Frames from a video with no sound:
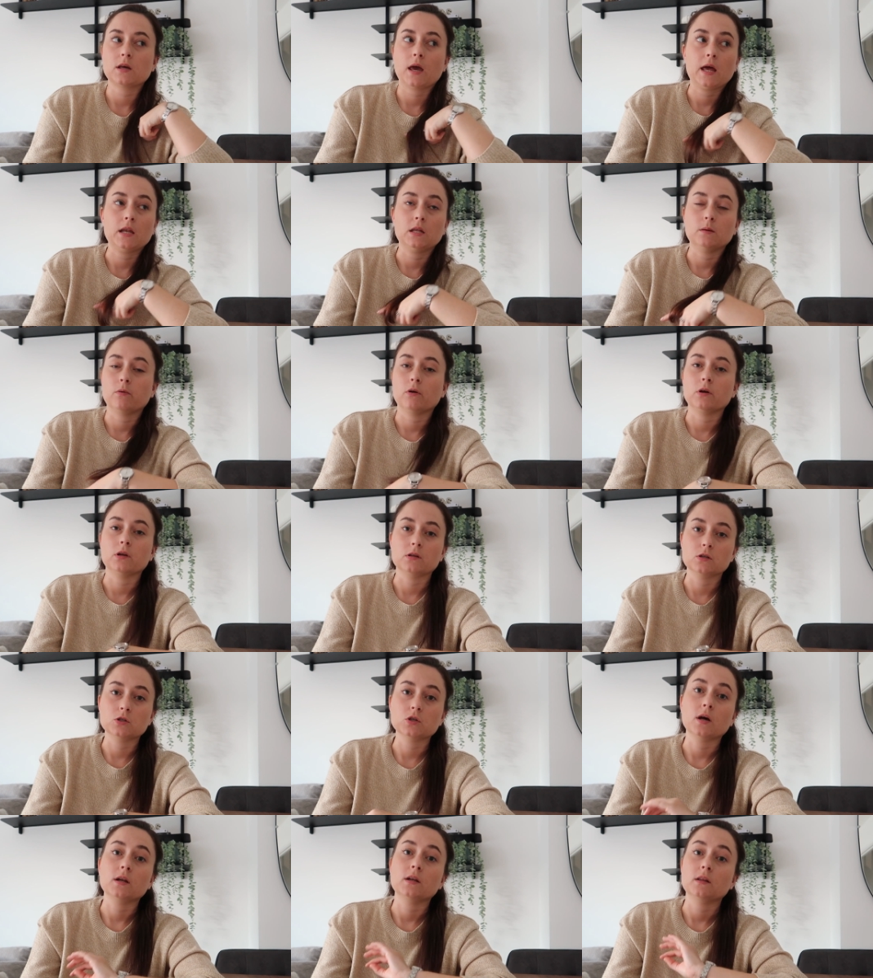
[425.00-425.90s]
at any point of
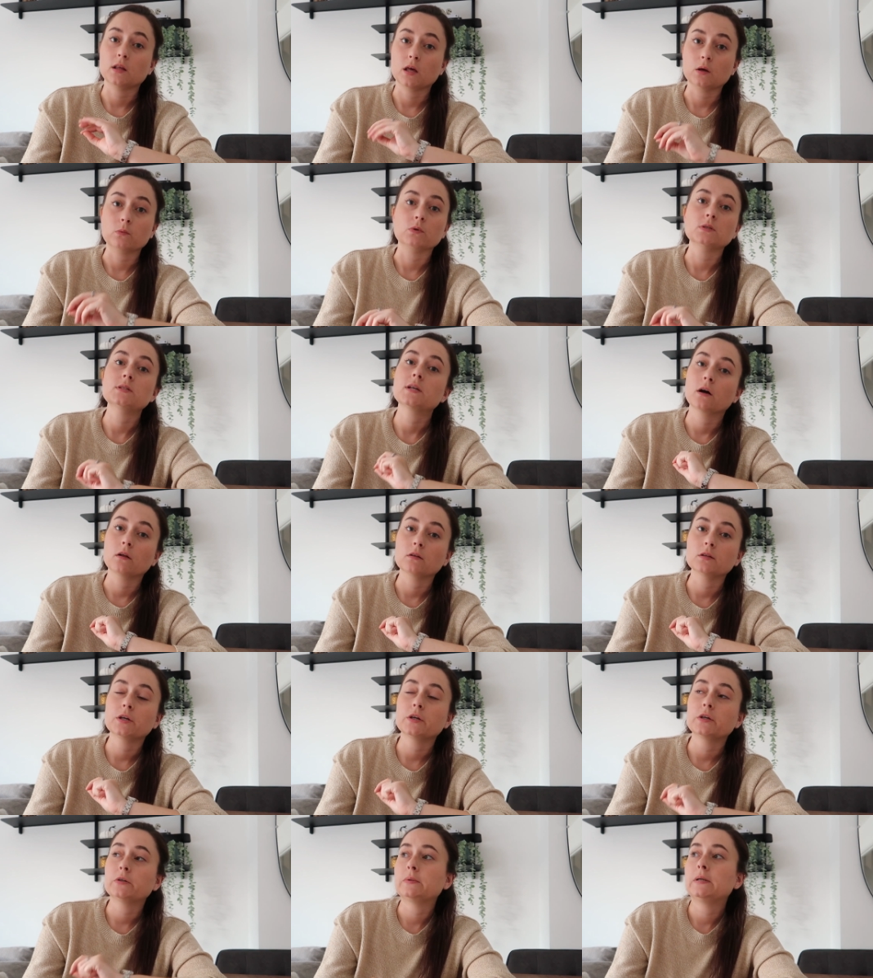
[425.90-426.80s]
the journey, they would tell
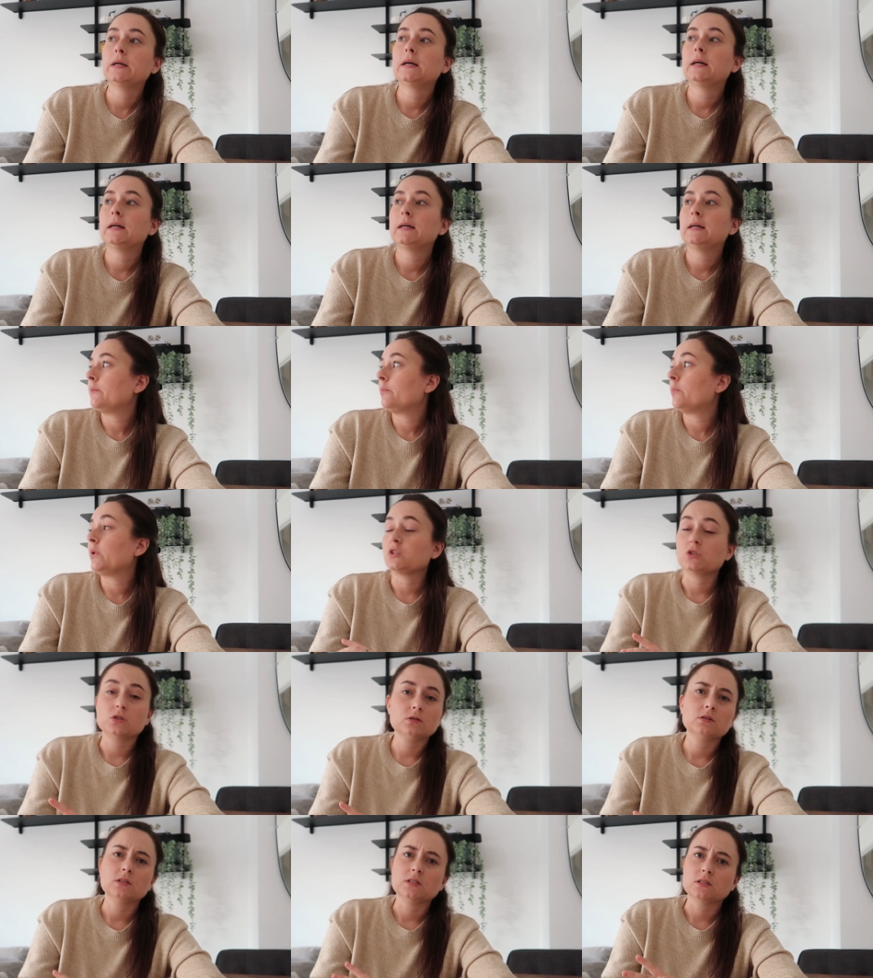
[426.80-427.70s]
you,
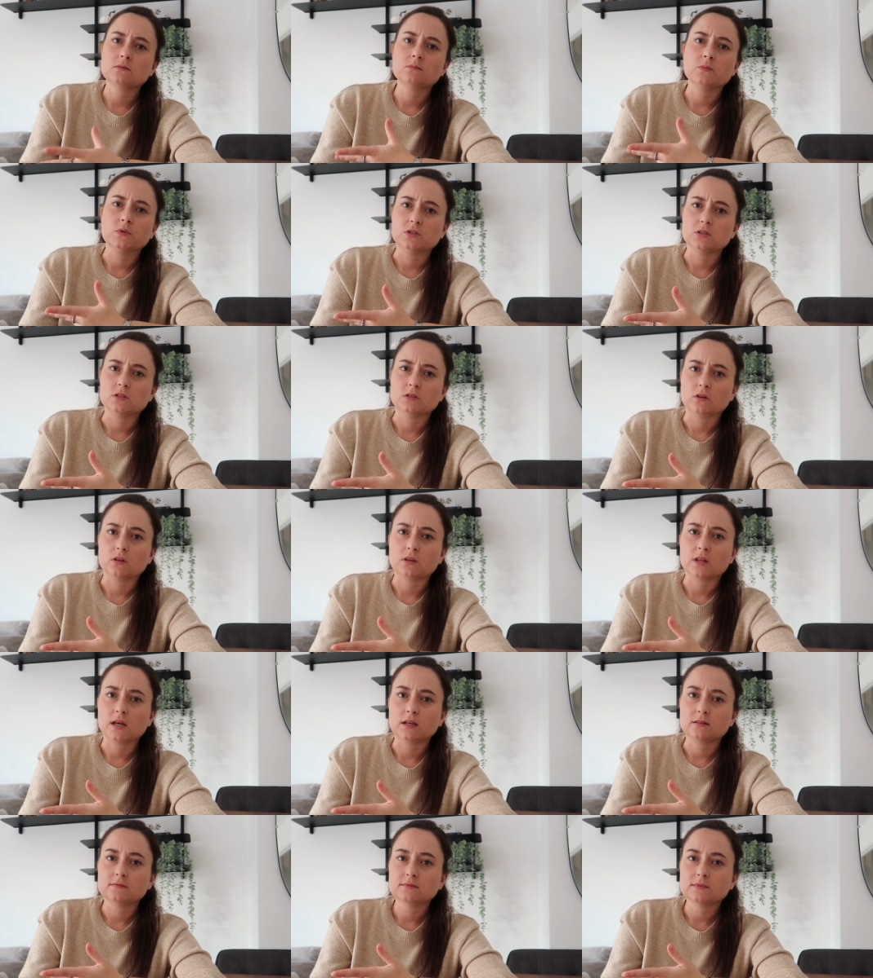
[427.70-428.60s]
which is which is a good
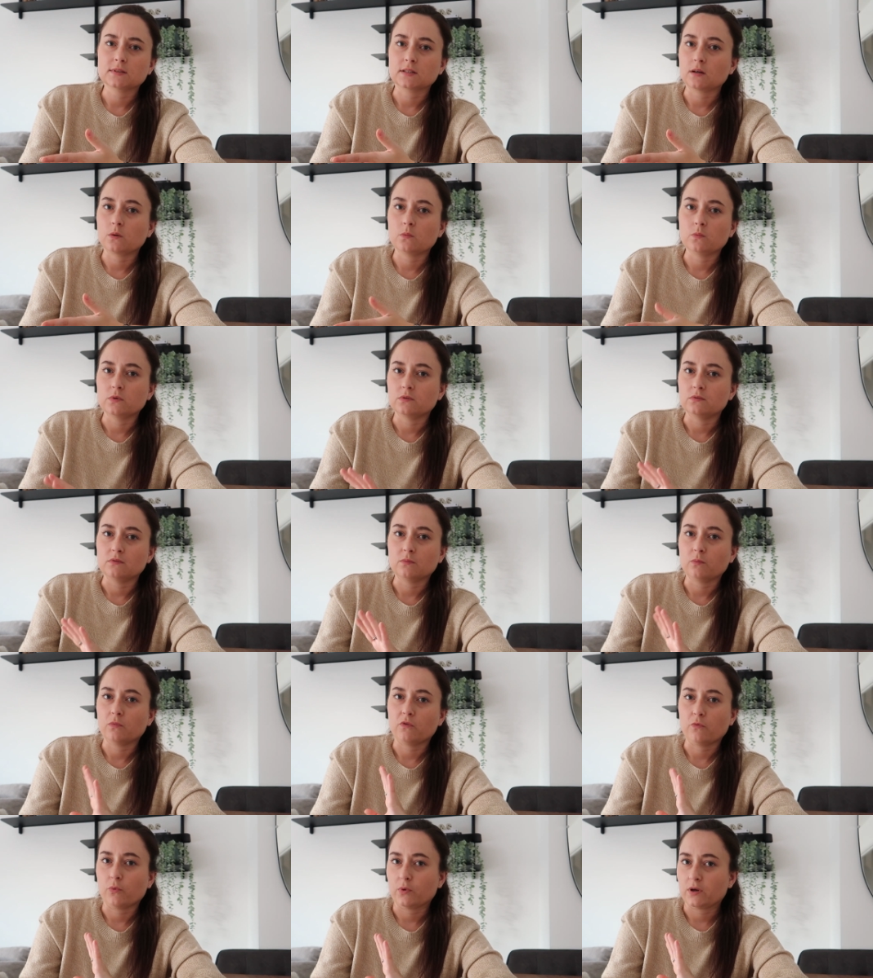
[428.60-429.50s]
thing. Like, I
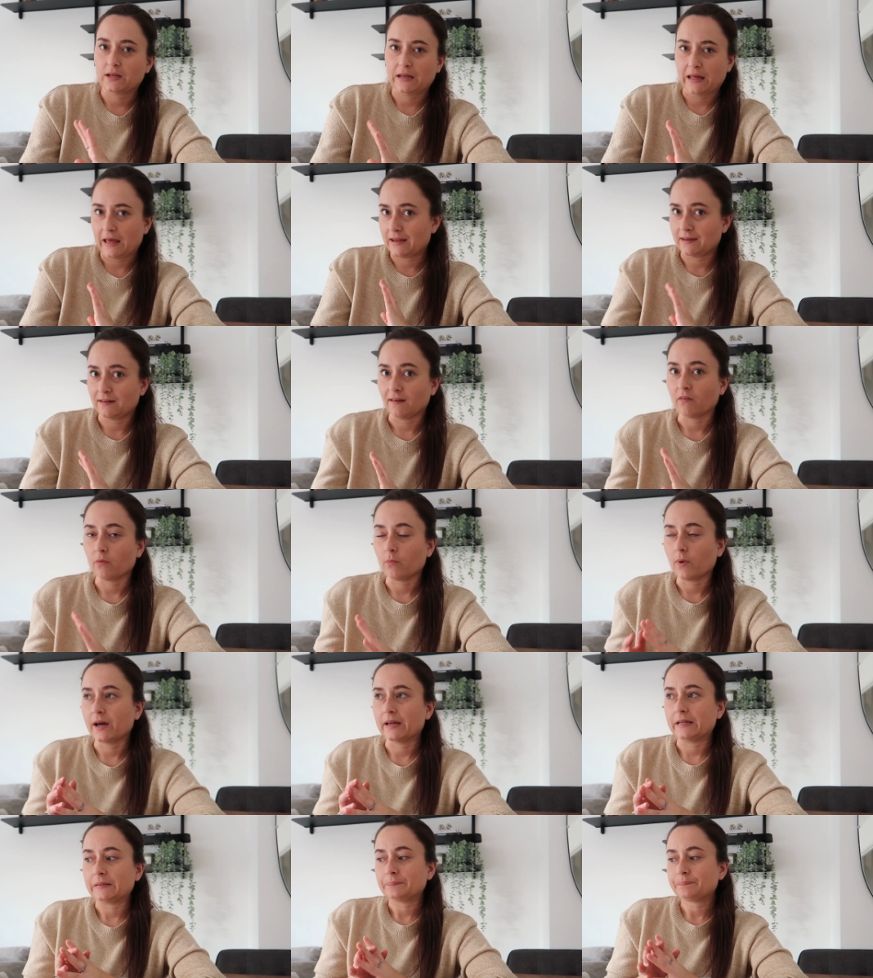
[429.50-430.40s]
wouldn't have wanted it any other
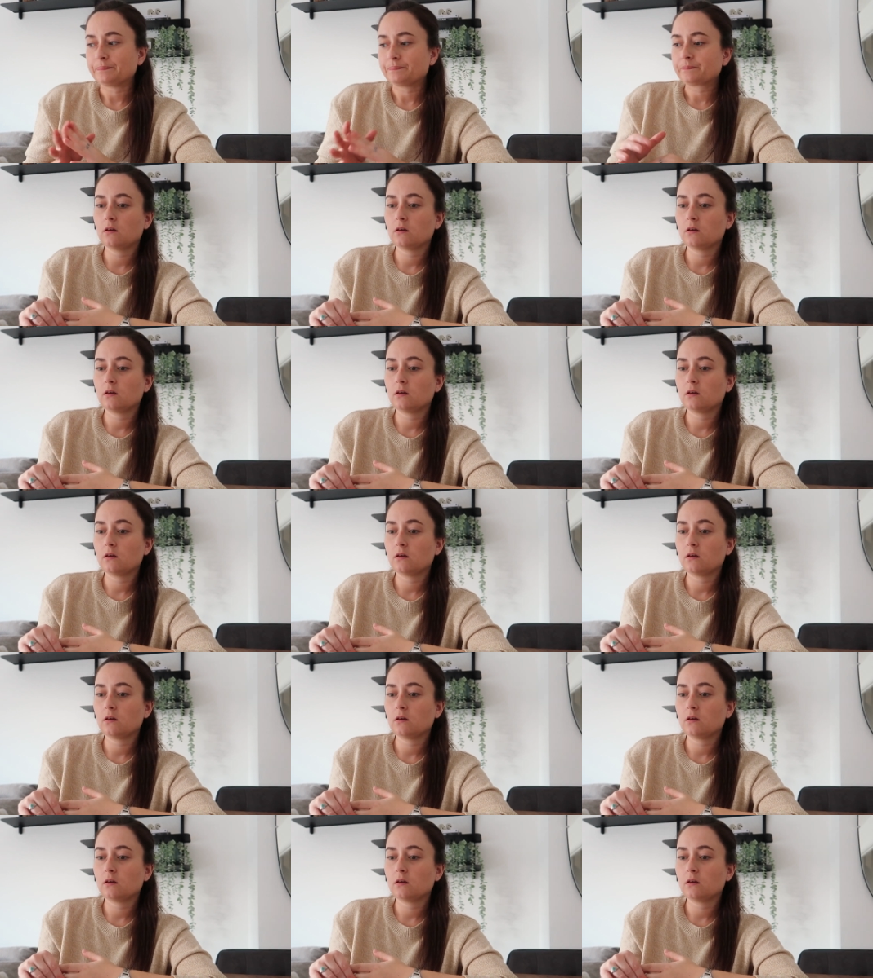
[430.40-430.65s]
way.